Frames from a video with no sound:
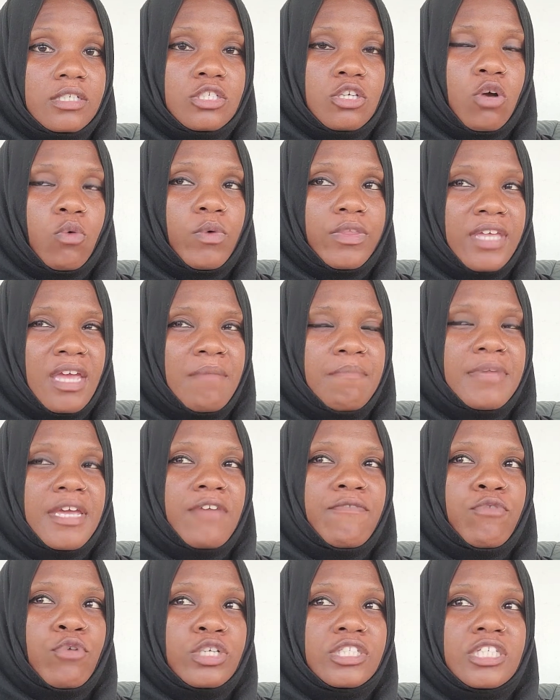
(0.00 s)
So with him
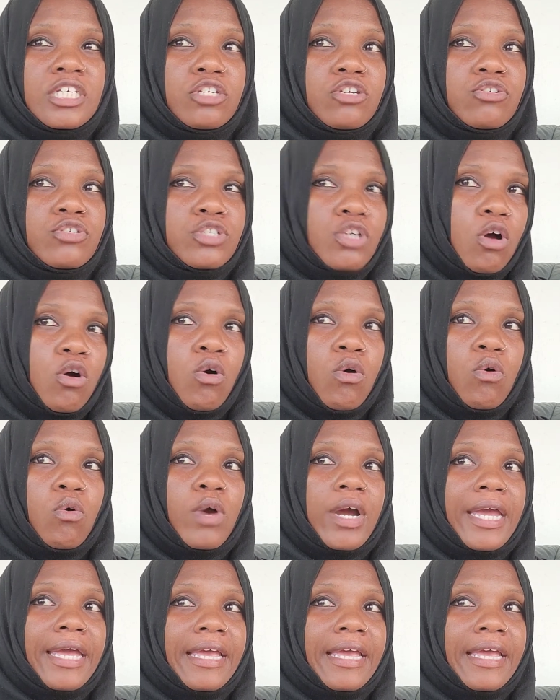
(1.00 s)
being 14 years old,